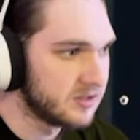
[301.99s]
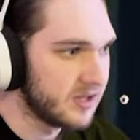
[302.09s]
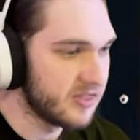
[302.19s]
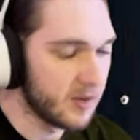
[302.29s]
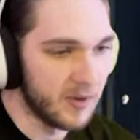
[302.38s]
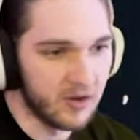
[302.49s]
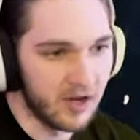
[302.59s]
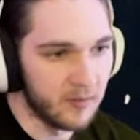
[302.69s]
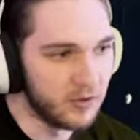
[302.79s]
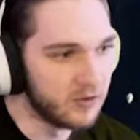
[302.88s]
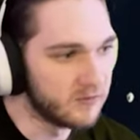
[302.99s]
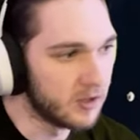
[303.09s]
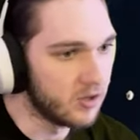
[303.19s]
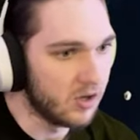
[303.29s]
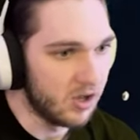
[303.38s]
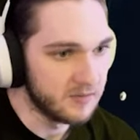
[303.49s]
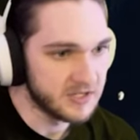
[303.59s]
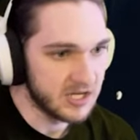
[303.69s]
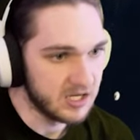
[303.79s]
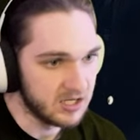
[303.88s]
That thing better not move, bro. All I'm
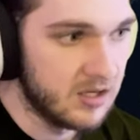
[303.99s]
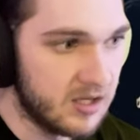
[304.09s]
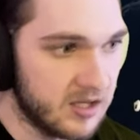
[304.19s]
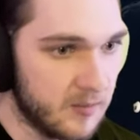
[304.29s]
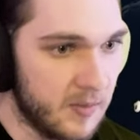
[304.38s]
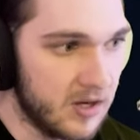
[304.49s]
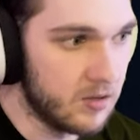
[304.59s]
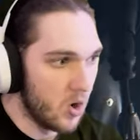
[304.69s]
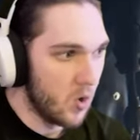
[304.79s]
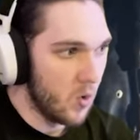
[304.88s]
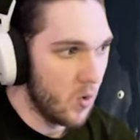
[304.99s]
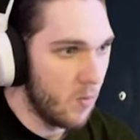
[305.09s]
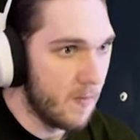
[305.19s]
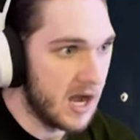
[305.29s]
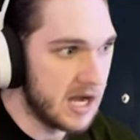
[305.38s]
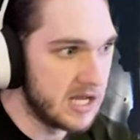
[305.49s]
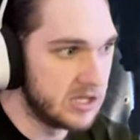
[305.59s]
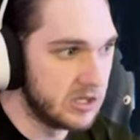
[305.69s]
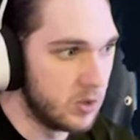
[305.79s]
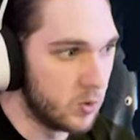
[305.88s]
saying. That thing bet- Oh my
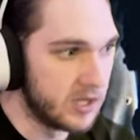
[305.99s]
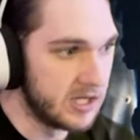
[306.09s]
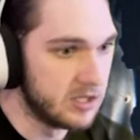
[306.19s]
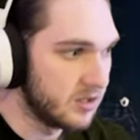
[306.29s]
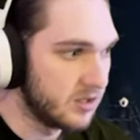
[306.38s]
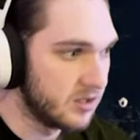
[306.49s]
lordy.